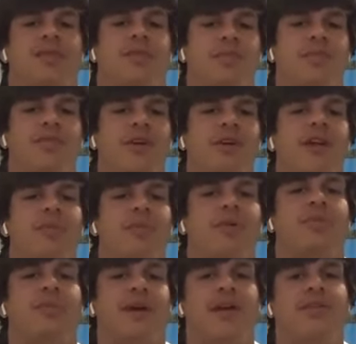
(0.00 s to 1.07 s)
we felt like we
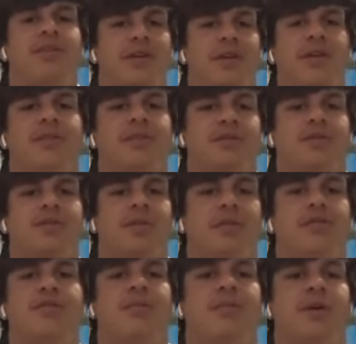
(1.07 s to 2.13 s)
were playing real
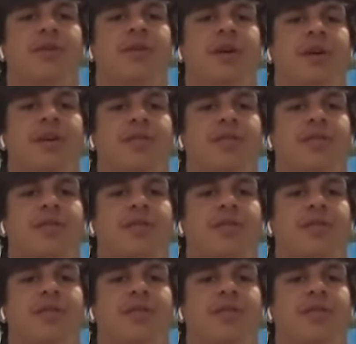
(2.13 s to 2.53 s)
football then.